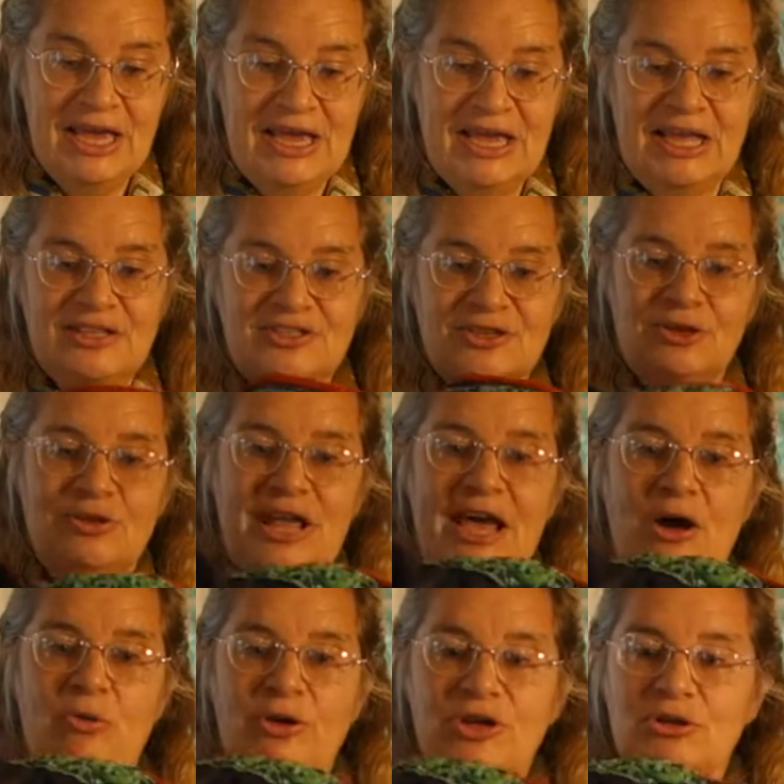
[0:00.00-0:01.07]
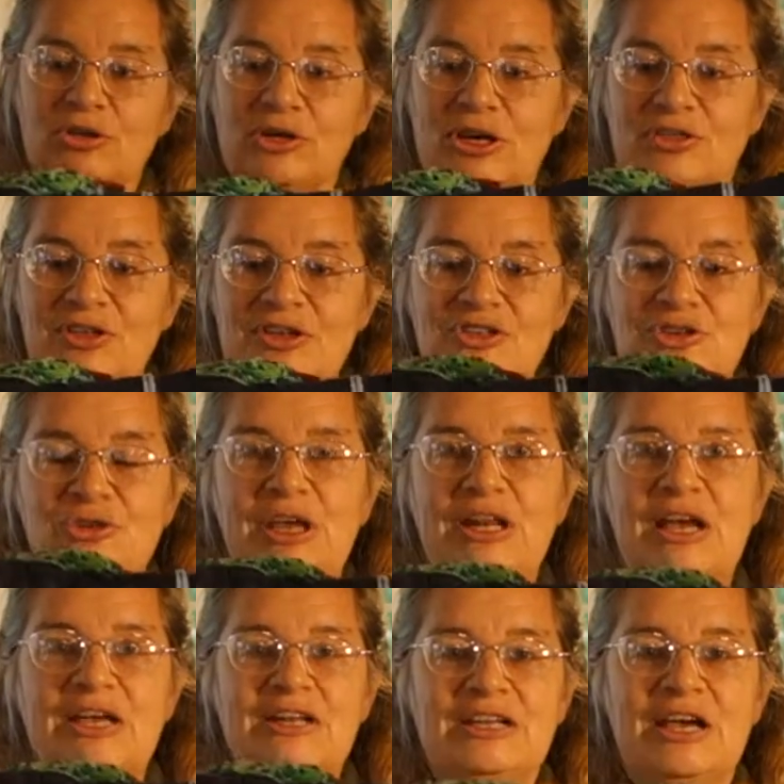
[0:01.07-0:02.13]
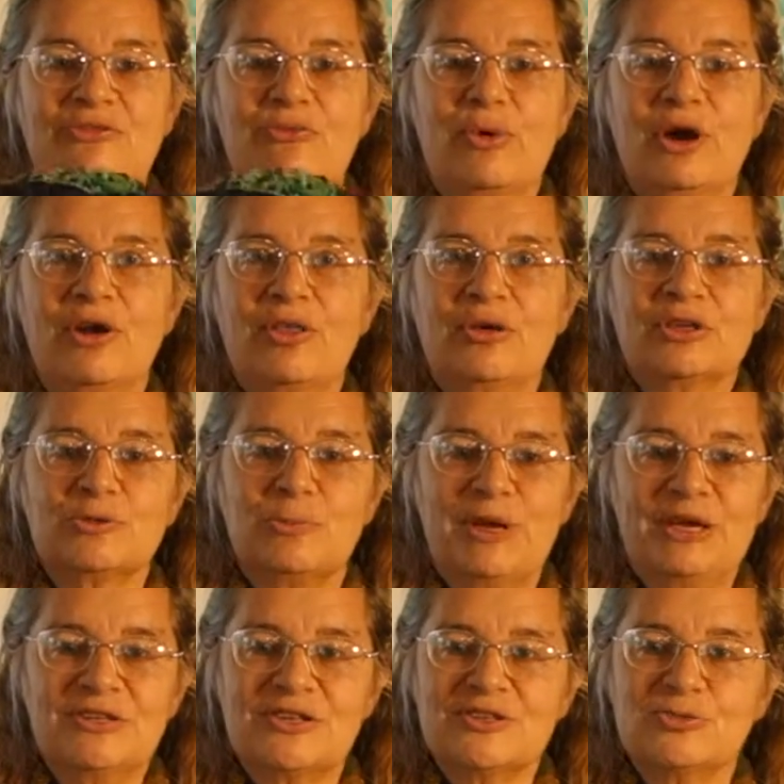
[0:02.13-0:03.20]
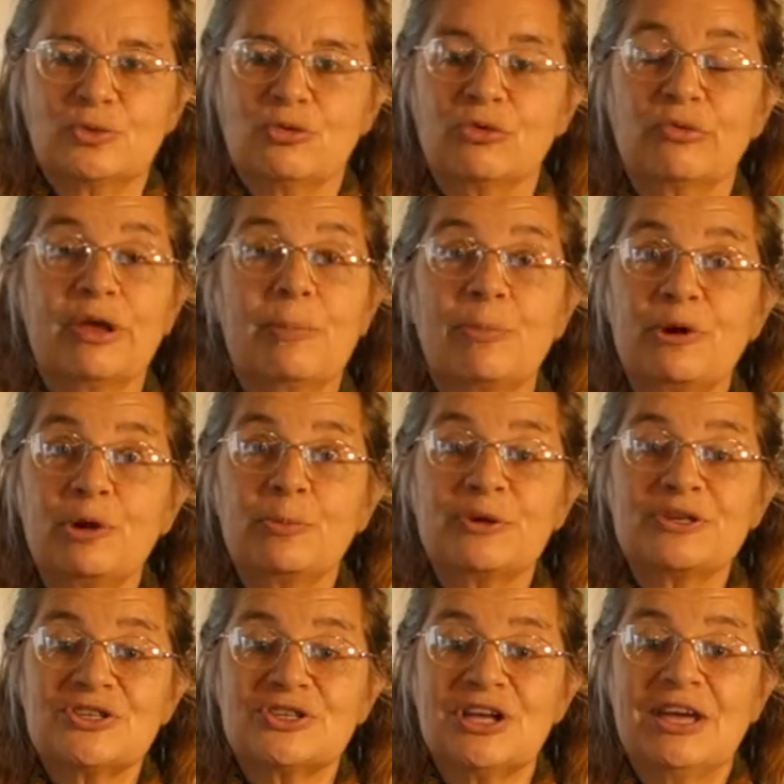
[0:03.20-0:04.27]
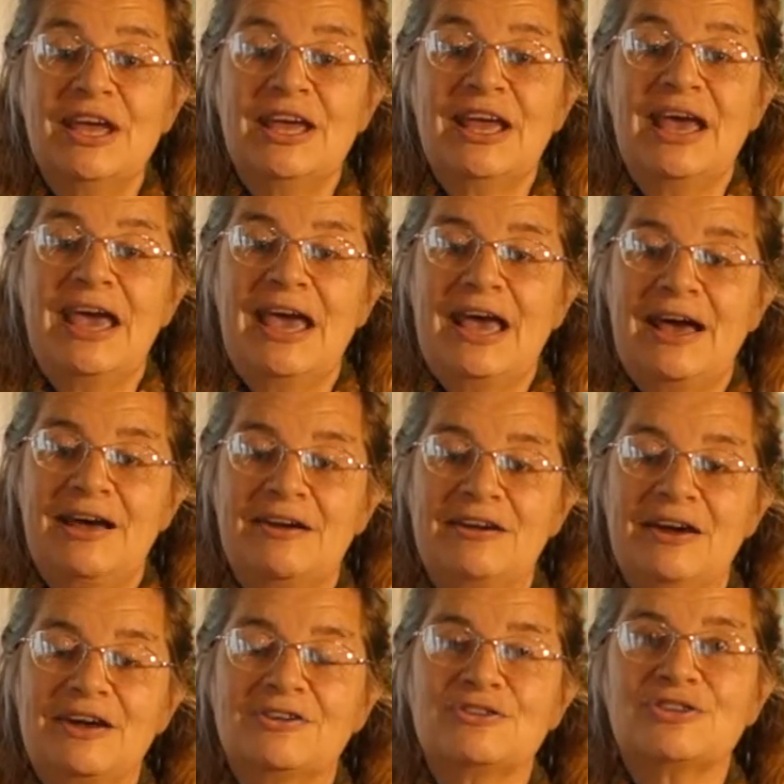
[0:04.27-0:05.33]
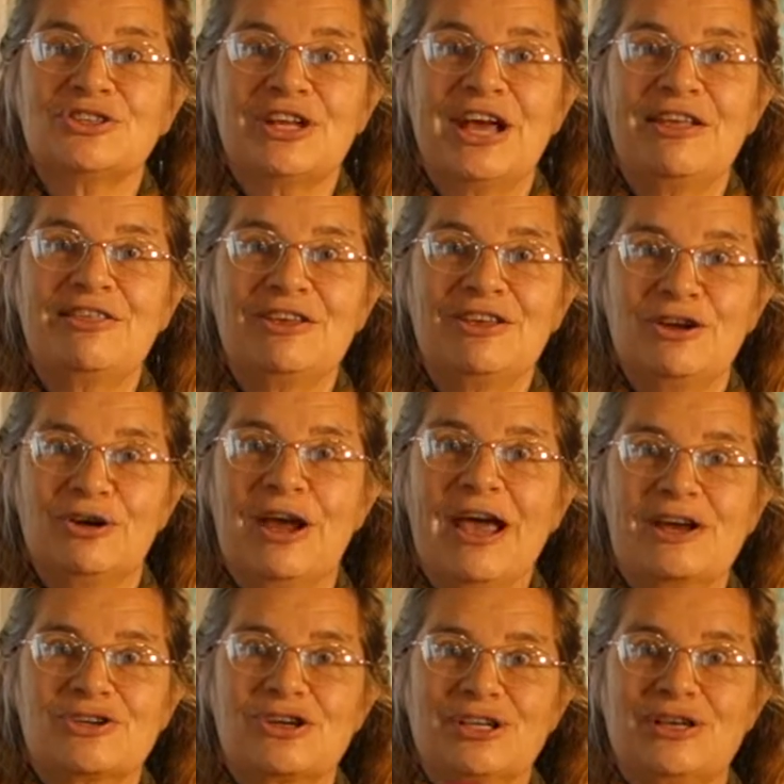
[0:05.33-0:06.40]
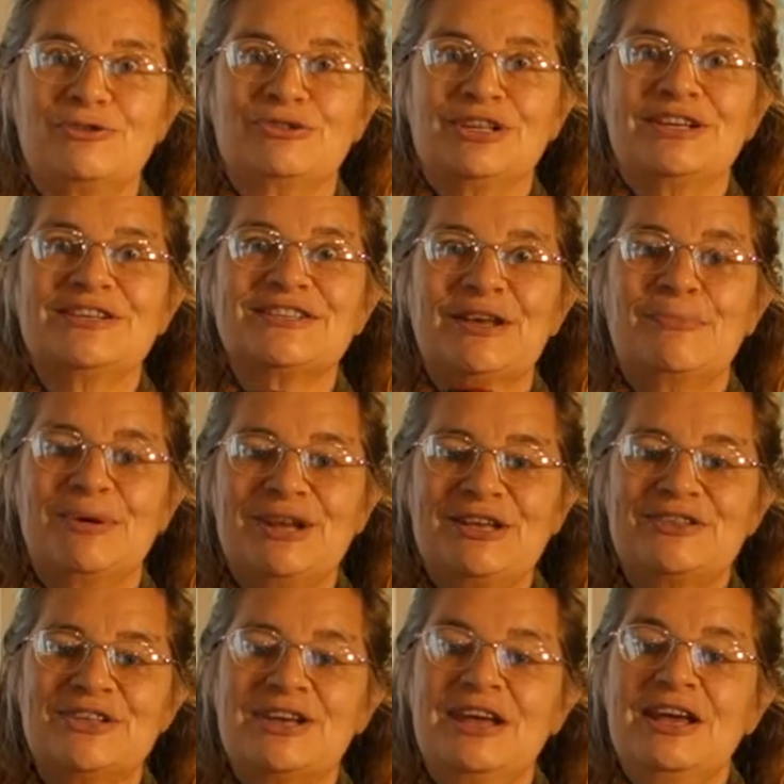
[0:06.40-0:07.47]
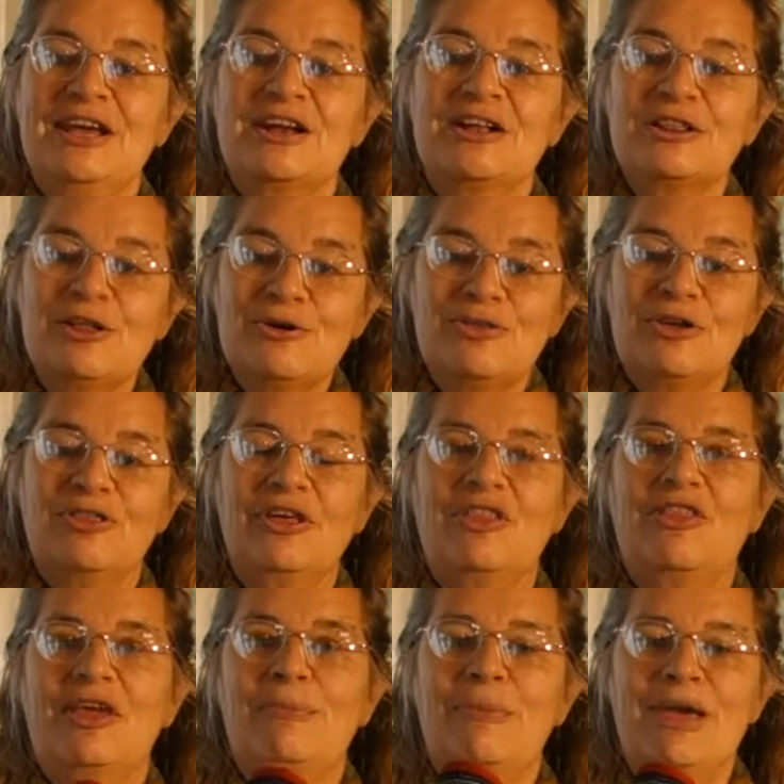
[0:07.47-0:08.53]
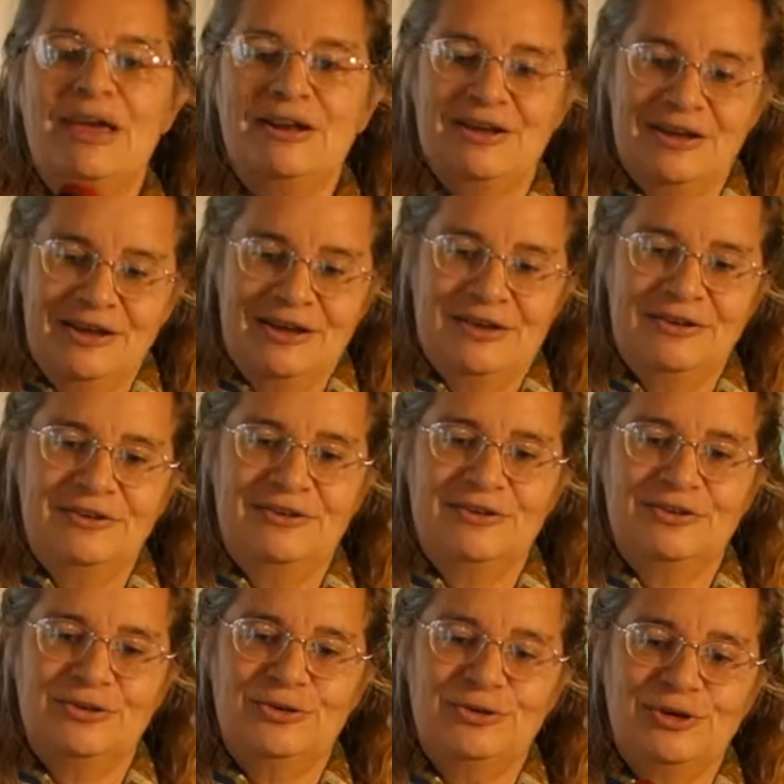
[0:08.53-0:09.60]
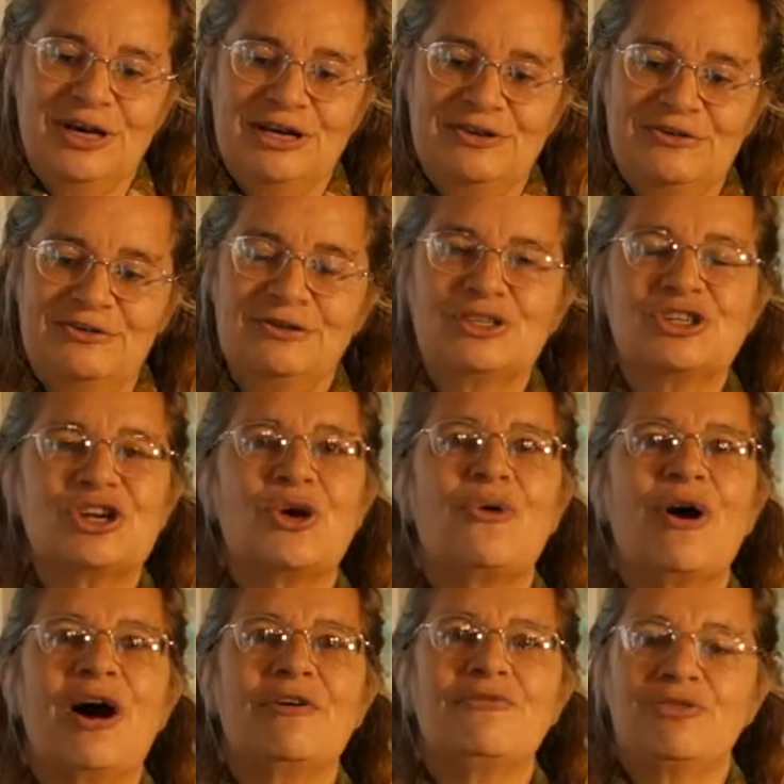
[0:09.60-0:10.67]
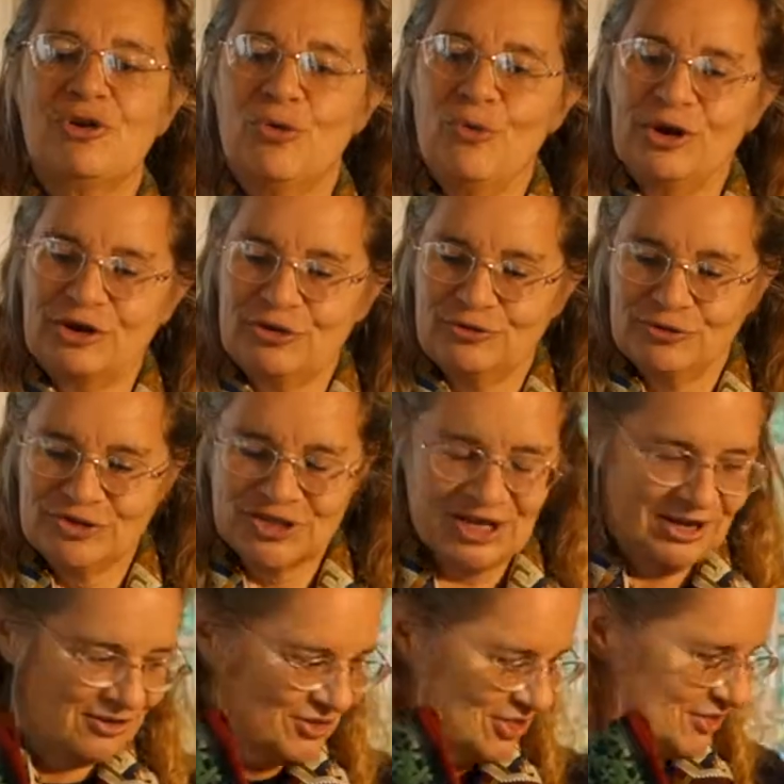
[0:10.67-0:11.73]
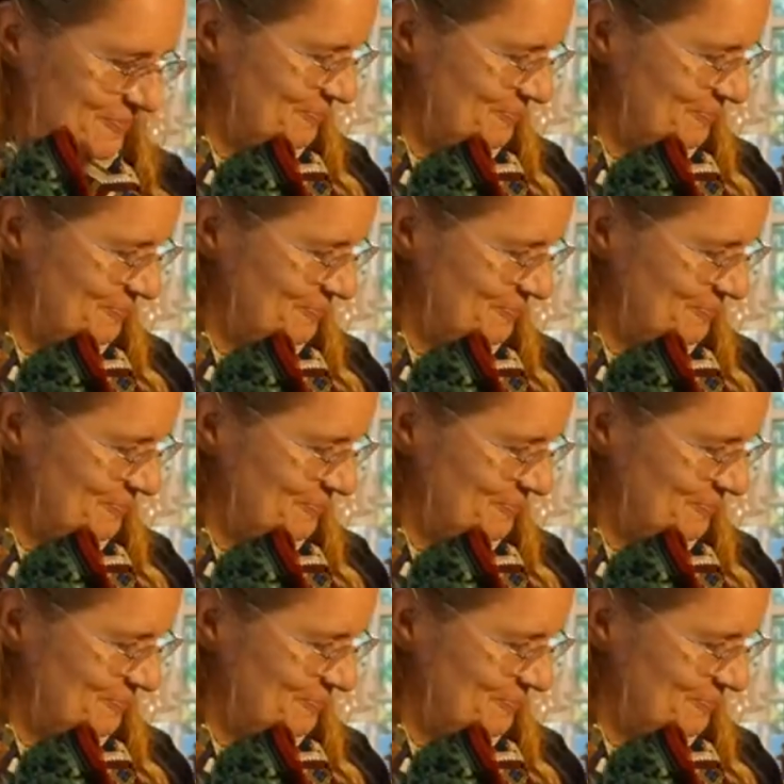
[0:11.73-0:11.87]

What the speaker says: And so now when you look at this, you get an idea of where those pieces were repurposed and understand that you're actually using somebody's clothing that they made to show off their wonderful skills.